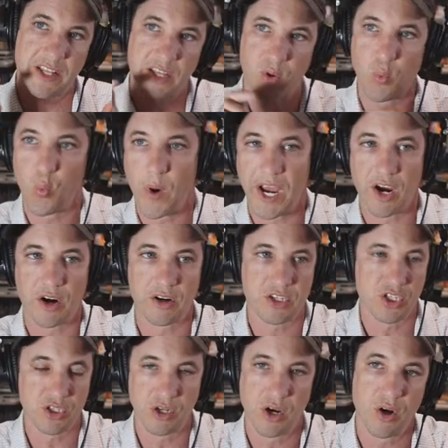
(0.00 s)
like where
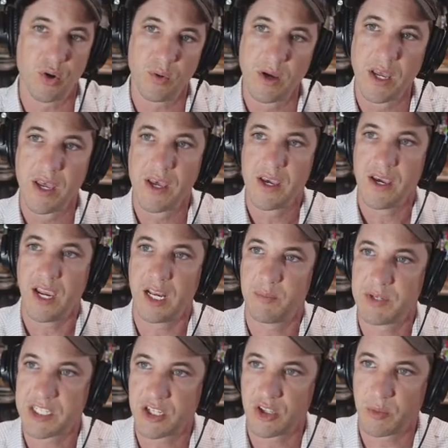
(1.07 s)
to go in a
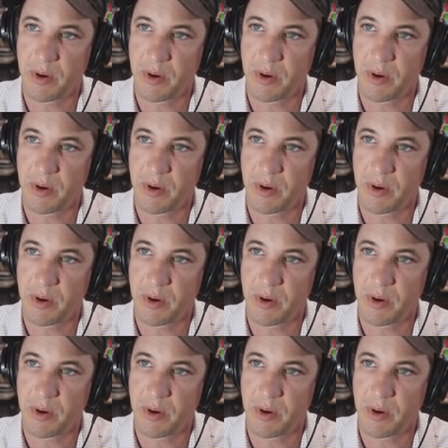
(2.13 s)
particular